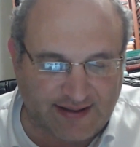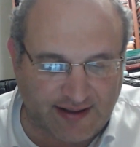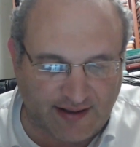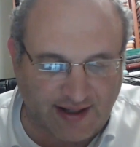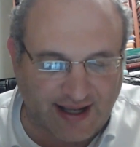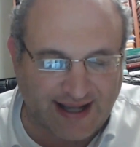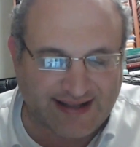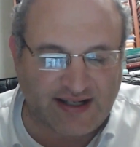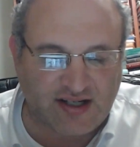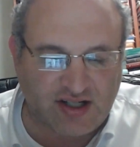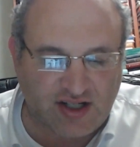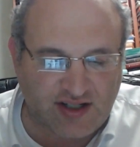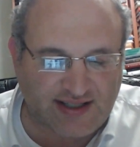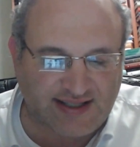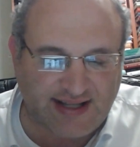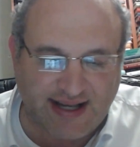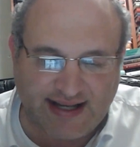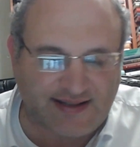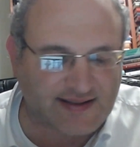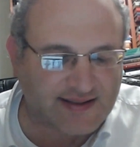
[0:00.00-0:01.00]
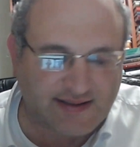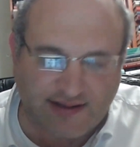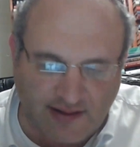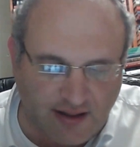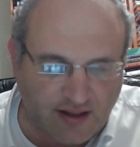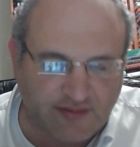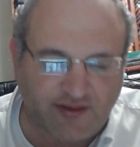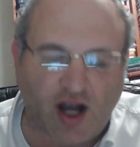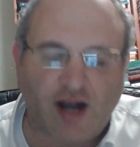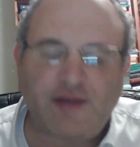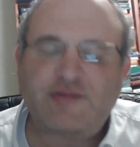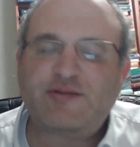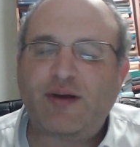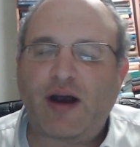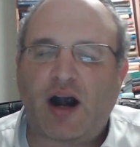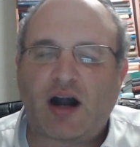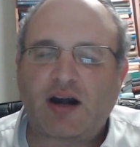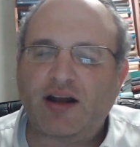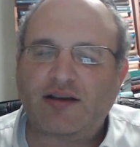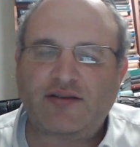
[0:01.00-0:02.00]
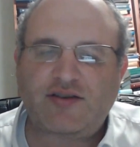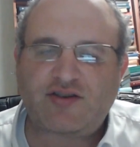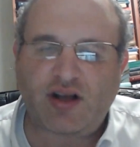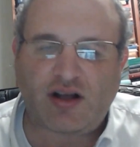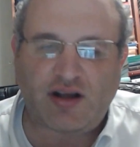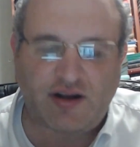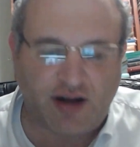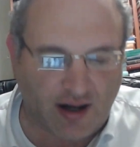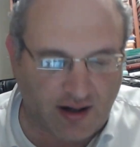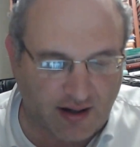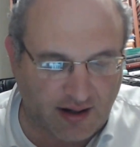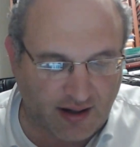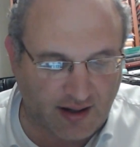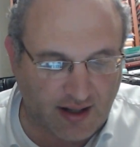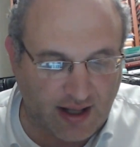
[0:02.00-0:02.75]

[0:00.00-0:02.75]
The Chazon Ish says there are times we argue on the Shulchan Aruch.